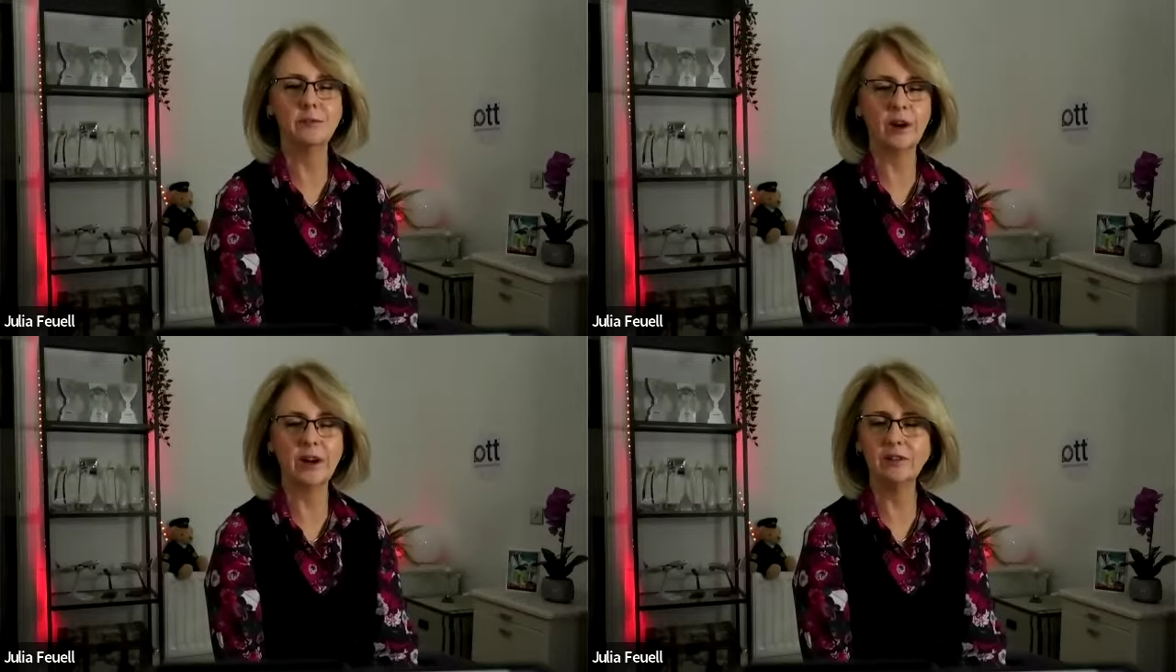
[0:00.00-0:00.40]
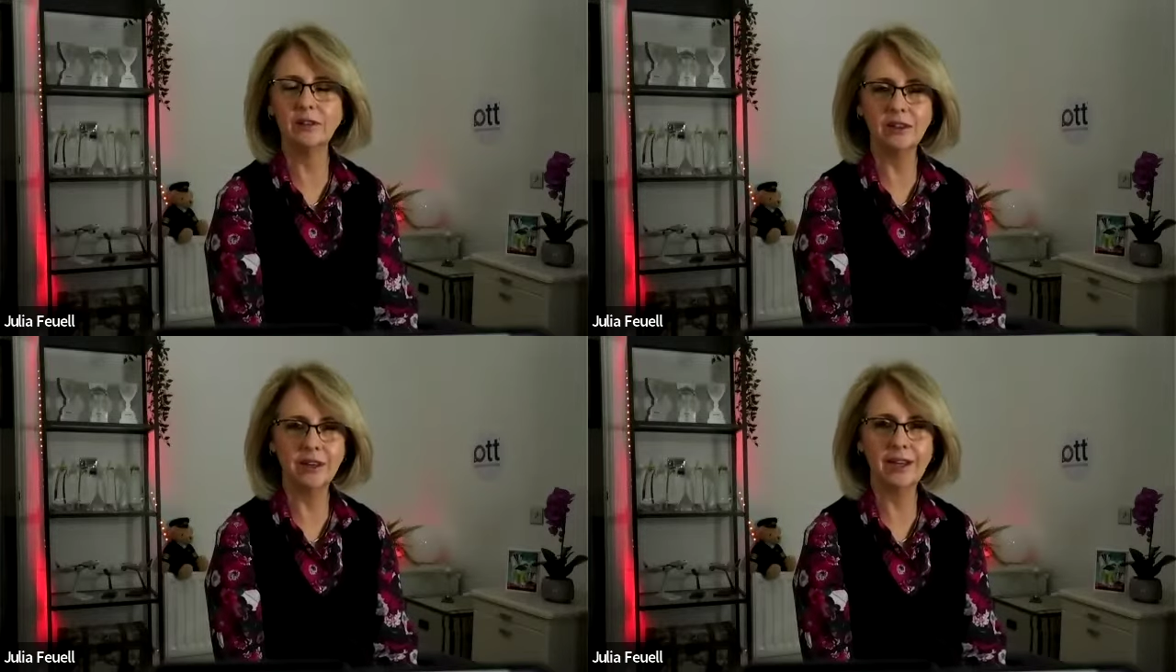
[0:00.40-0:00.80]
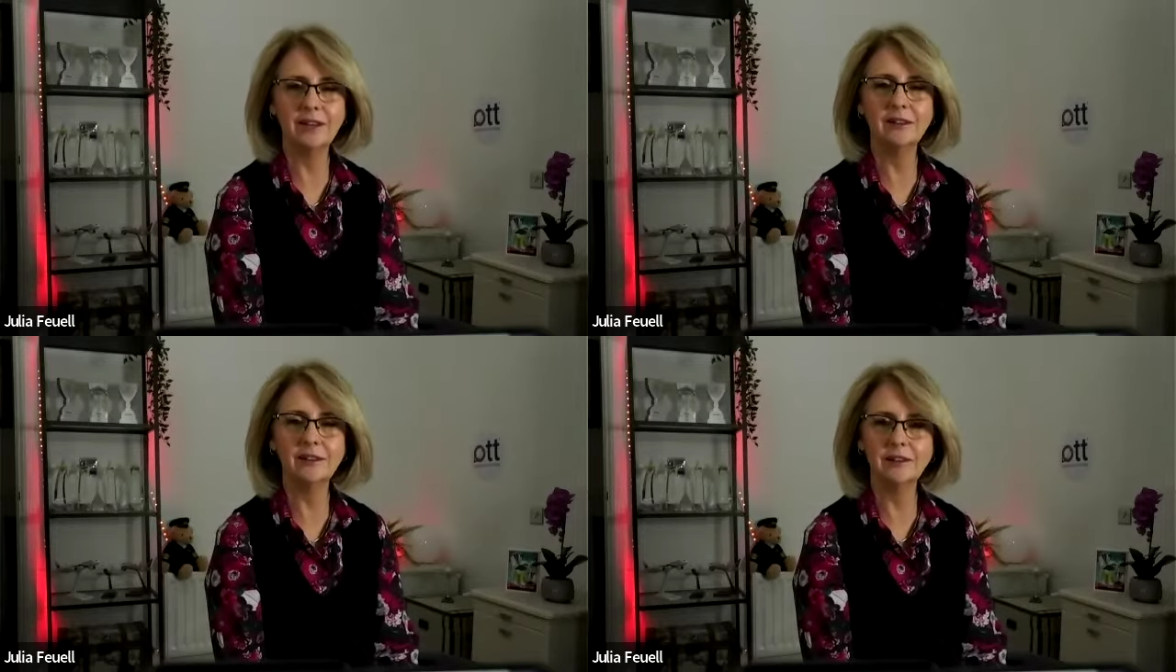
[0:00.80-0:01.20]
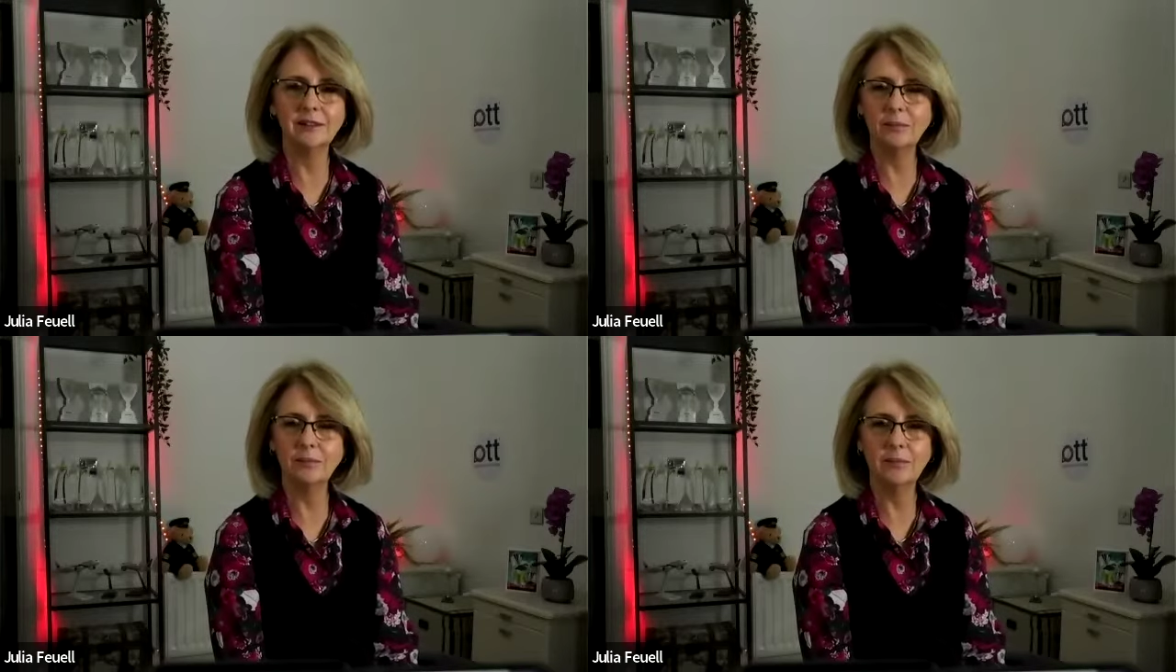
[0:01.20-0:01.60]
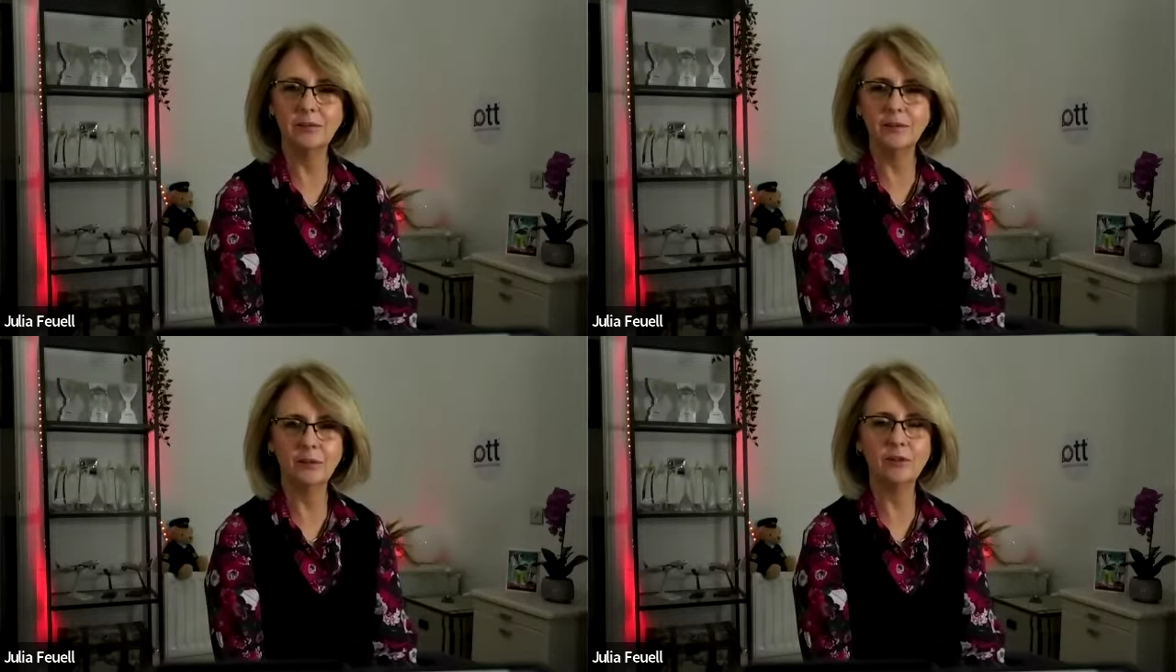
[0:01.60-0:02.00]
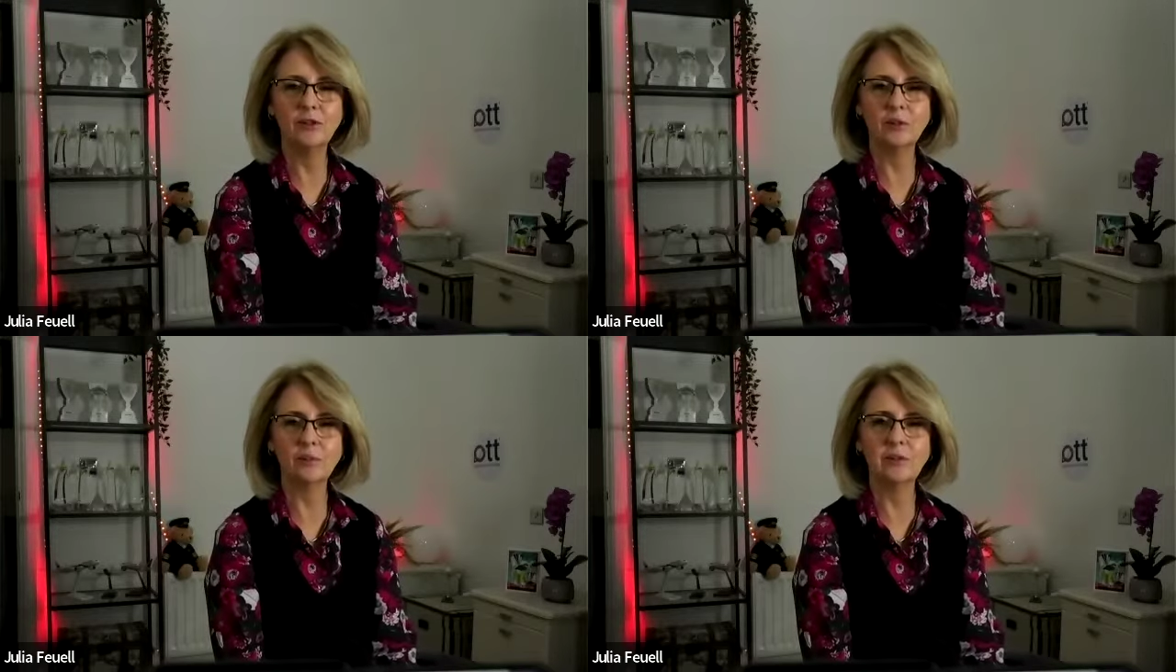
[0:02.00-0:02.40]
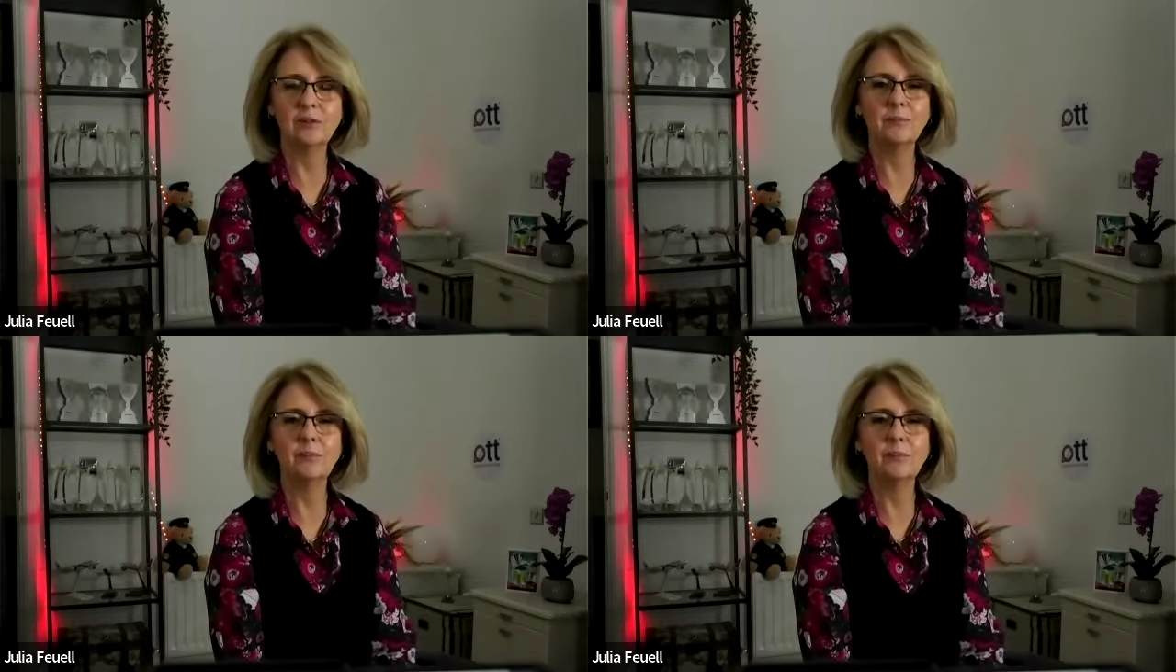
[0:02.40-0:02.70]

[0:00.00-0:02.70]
grounding and landing, and cruise ships.